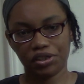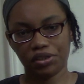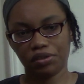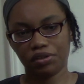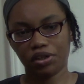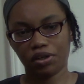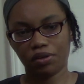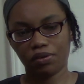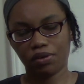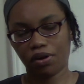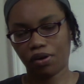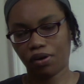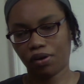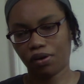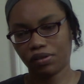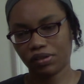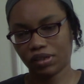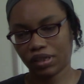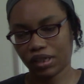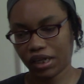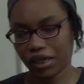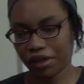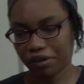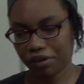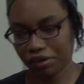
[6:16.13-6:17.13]
You know all
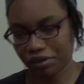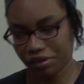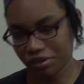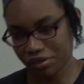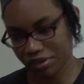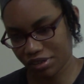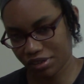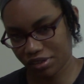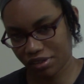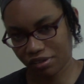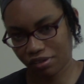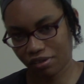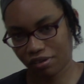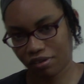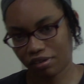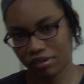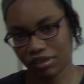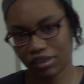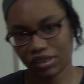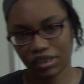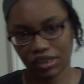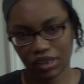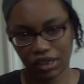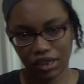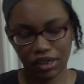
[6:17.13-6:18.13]
the characters'
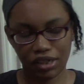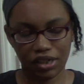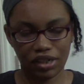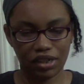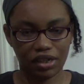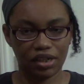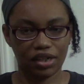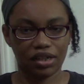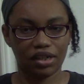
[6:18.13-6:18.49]
thoughts and